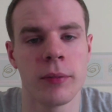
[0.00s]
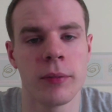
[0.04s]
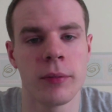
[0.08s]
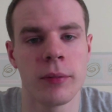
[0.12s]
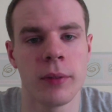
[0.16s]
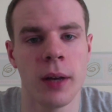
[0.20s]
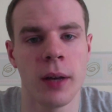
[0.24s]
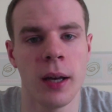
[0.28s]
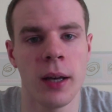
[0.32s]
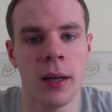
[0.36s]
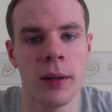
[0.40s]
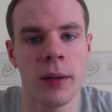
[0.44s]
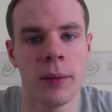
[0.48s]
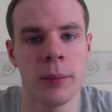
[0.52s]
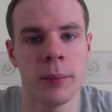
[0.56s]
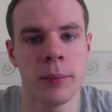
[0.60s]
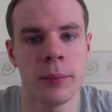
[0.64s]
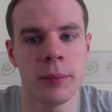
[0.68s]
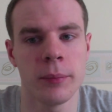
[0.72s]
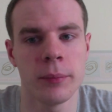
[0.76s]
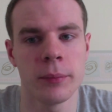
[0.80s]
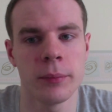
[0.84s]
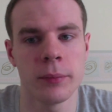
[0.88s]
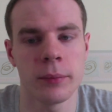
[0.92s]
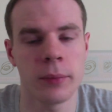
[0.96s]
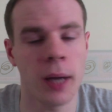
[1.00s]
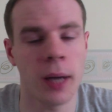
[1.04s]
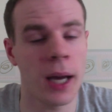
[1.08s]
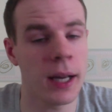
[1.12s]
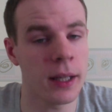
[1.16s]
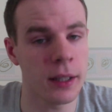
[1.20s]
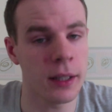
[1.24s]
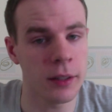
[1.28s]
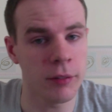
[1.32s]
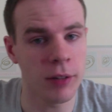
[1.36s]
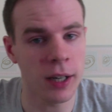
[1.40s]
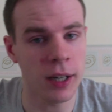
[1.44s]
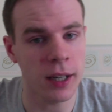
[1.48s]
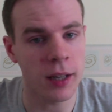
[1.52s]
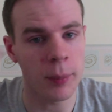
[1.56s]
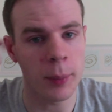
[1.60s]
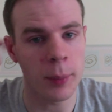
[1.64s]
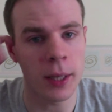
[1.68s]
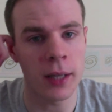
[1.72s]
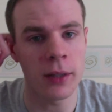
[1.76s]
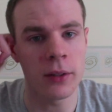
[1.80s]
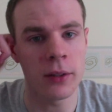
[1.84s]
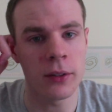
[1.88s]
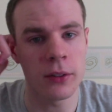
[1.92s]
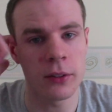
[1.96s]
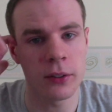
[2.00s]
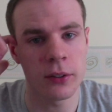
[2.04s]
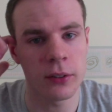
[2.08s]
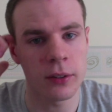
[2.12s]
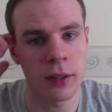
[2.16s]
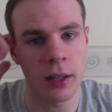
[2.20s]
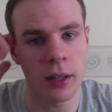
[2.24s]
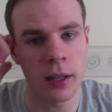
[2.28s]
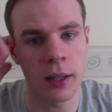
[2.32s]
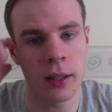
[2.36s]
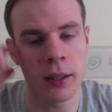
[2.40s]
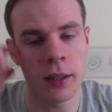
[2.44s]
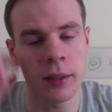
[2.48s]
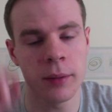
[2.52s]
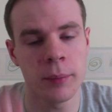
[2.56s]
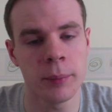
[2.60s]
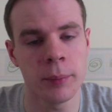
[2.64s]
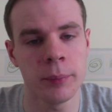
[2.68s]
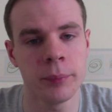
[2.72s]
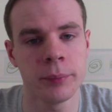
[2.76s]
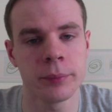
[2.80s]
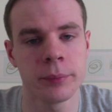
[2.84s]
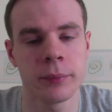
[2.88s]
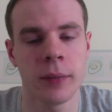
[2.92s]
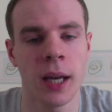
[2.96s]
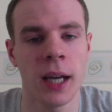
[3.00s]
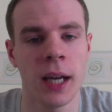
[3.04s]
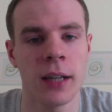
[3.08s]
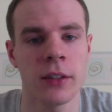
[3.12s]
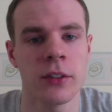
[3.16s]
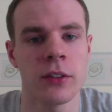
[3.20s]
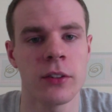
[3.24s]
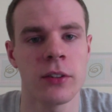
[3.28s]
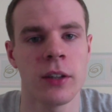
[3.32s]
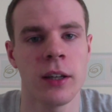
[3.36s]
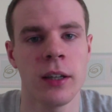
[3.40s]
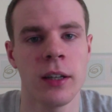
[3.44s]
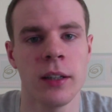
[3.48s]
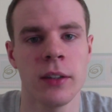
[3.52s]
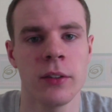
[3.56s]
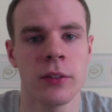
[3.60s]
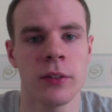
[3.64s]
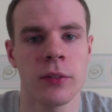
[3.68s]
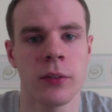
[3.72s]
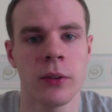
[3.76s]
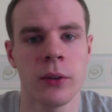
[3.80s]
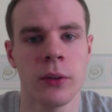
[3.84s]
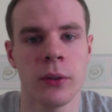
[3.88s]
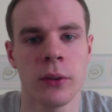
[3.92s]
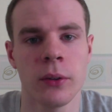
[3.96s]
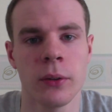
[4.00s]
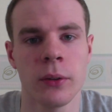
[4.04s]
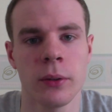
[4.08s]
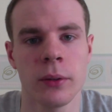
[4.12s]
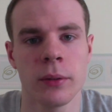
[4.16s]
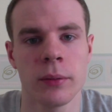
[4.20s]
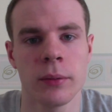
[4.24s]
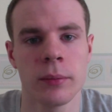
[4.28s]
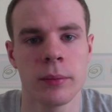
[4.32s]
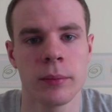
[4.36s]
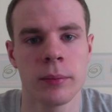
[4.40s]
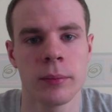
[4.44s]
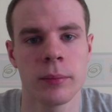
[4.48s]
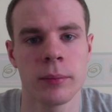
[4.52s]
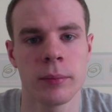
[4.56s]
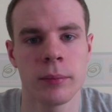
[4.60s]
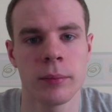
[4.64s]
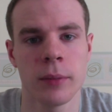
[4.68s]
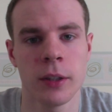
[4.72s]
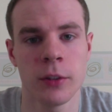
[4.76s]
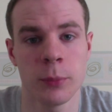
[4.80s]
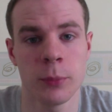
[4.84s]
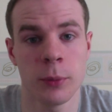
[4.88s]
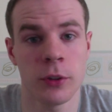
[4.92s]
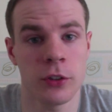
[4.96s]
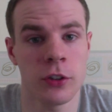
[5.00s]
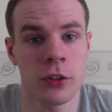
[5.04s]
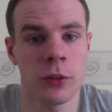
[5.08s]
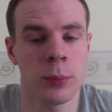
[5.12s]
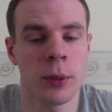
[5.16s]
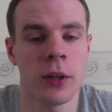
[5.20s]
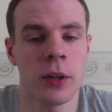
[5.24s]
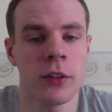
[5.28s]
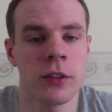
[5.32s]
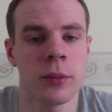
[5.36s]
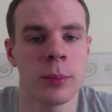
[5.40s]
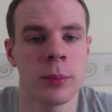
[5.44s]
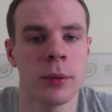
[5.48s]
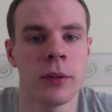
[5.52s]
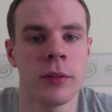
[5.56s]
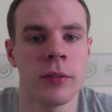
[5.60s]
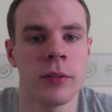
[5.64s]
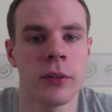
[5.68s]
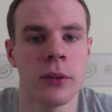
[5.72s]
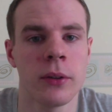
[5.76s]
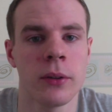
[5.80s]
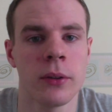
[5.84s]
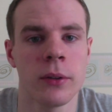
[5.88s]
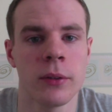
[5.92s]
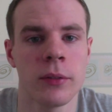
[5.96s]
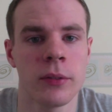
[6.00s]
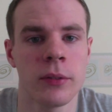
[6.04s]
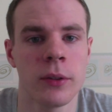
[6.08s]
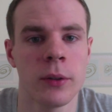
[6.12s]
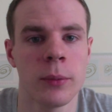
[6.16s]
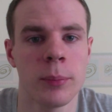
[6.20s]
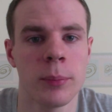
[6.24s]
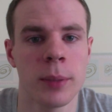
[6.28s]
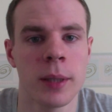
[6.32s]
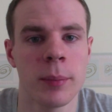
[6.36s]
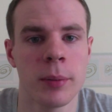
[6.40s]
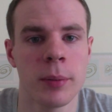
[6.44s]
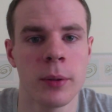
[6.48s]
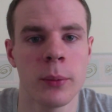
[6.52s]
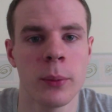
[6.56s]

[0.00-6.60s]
highly recommend exercise for as much as possible for people